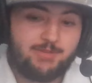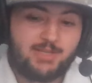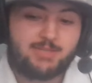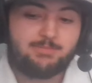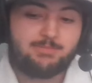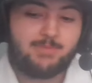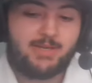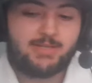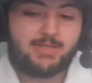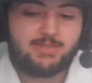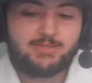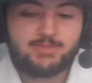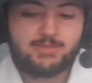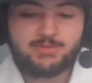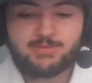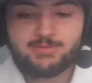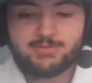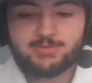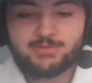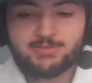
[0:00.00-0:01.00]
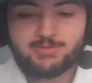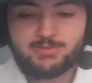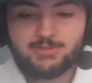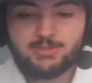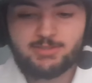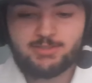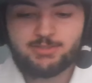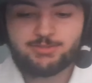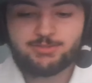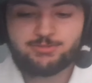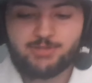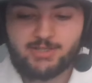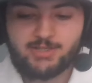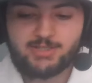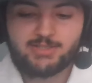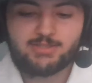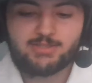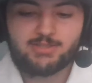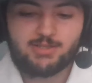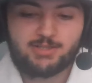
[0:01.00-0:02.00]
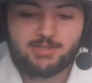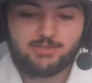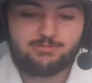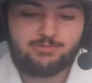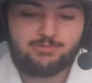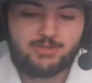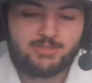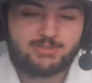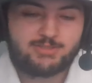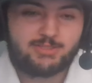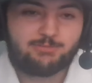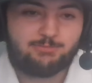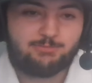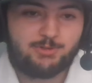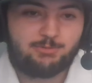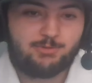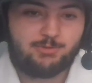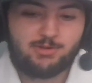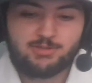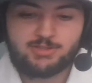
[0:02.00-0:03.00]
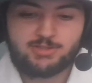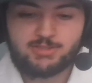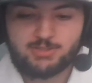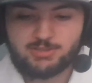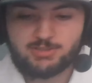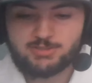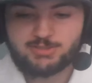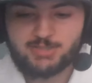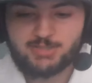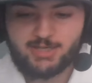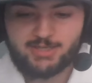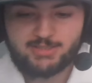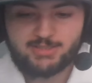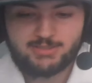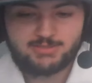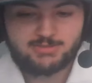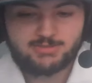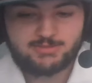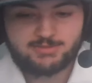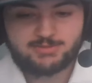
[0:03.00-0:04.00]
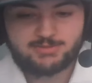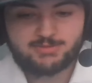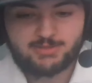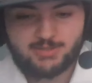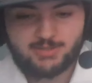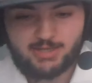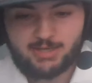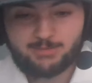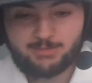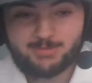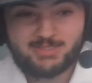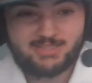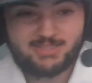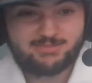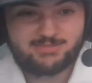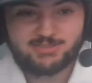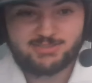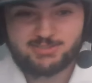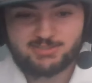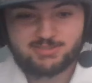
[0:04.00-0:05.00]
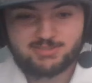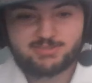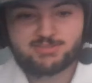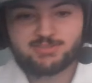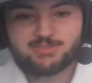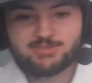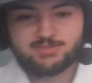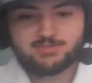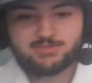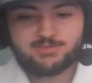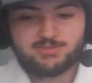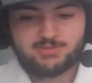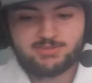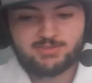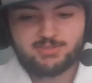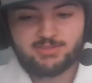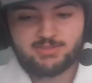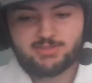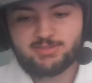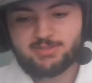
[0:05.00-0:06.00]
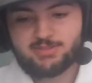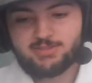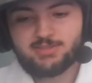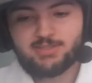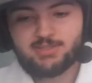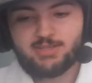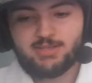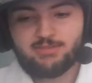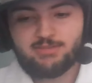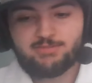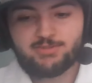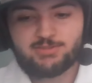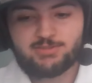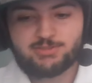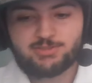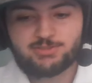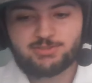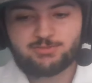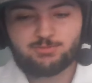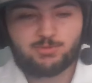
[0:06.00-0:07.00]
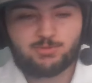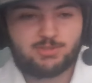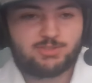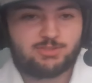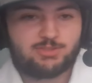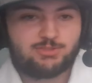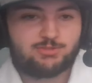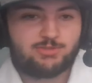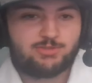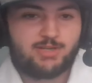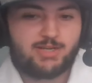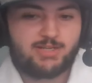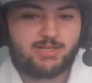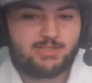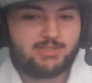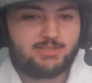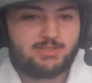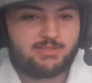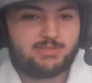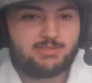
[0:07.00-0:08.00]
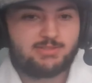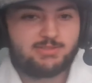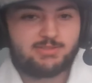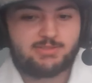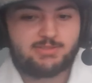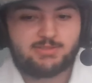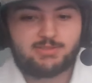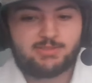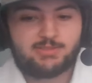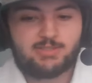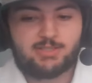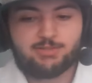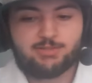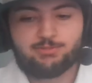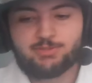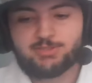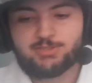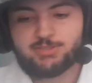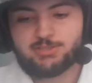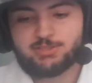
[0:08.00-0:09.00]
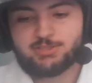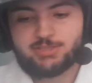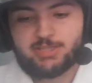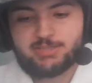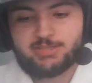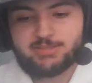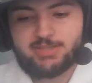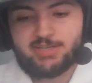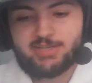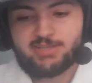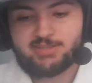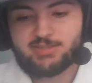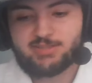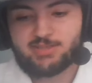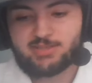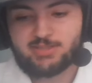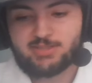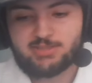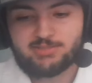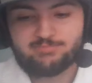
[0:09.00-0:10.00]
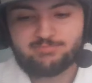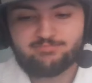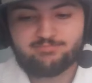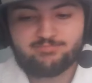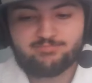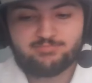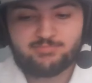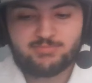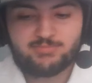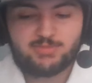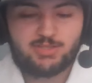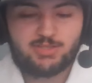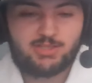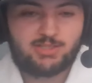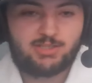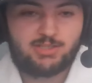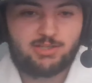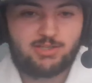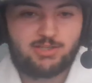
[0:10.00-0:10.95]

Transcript: recommend trying to get lucky friends and re-rolling your shinies. I mean, even just if you just want to try to increase your chance at lucky, lucky